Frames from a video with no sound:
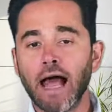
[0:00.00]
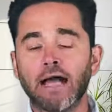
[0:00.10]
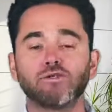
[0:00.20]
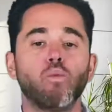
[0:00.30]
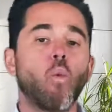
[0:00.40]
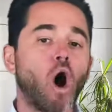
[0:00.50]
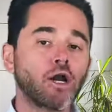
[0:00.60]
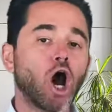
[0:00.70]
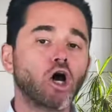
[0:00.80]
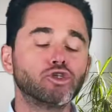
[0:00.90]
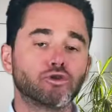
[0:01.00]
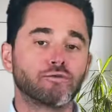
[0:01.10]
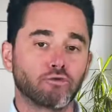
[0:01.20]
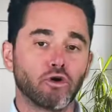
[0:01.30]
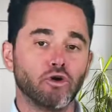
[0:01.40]
has
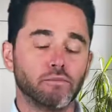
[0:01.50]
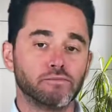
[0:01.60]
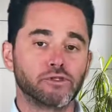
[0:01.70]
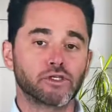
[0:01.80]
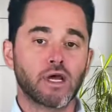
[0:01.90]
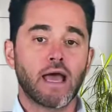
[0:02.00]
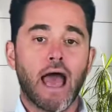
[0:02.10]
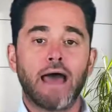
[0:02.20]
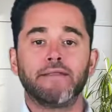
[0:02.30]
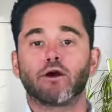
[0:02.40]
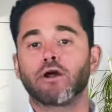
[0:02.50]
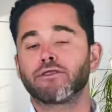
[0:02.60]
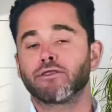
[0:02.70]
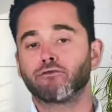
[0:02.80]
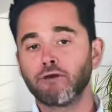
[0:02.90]
100 rooms and there are
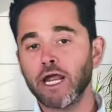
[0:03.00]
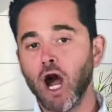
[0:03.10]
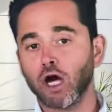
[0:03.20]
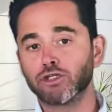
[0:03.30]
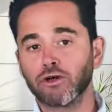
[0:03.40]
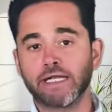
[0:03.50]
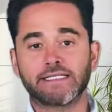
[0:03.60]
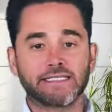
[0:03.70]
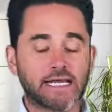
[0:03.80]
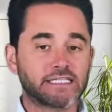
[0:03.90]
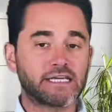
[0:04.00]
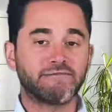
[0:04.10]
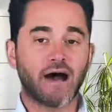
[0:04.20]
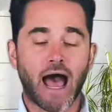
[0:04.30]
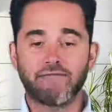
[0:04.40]

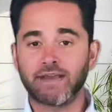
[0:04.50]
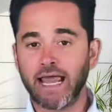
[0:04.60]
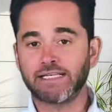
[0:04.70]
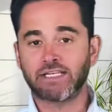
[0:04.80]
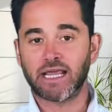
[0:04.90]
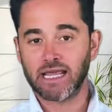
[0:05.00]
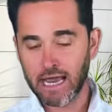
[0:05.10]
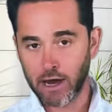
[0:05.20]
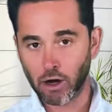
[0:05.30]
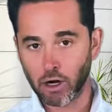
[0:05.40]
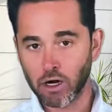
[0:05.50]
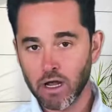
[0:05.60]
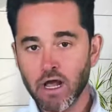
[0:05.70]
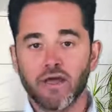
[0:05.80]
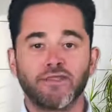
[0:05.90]
365 days in a year,
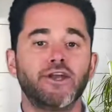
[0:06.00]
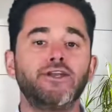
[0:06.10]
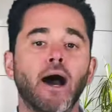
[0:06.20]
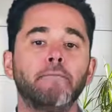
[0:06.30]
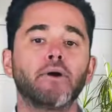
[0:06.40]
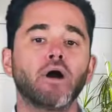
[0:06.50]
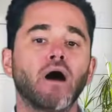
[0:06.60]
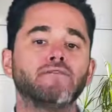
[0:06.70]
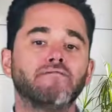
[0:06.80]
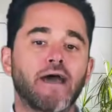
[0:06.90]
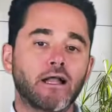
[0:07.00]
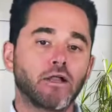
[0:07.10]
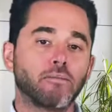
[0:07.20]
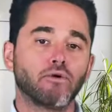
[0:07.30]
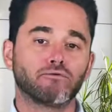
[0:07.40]
the number of
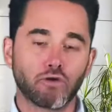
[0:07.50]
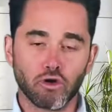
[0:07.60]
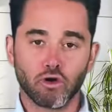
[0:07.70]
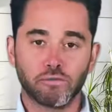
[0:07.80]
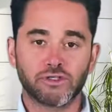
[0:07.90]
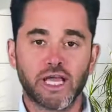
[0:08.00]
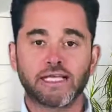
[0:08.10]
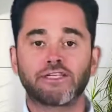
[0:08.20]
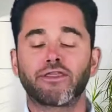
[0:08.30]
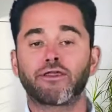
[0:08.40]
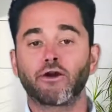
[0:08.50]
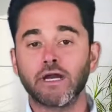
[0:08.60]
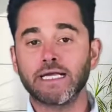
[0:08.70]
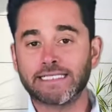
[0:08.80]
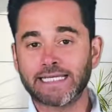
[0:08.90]
available rooms is
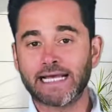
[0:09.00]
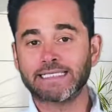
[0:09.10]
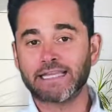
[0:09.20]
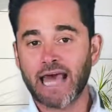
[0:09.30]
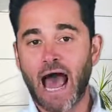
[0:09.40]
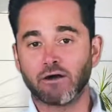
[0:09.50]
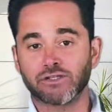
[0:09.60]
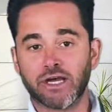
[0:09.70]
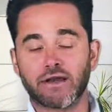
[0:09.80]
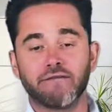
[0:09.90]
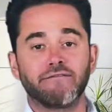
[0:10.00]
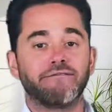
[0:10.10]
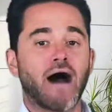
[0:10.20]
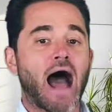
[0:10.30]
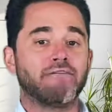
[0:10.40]

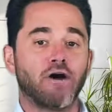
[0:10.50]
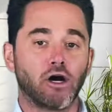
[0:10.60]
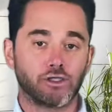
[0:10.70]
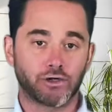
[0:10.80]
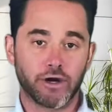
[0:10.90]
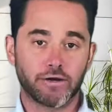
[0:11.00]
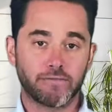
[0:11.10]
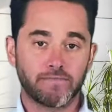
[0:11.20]
36,500.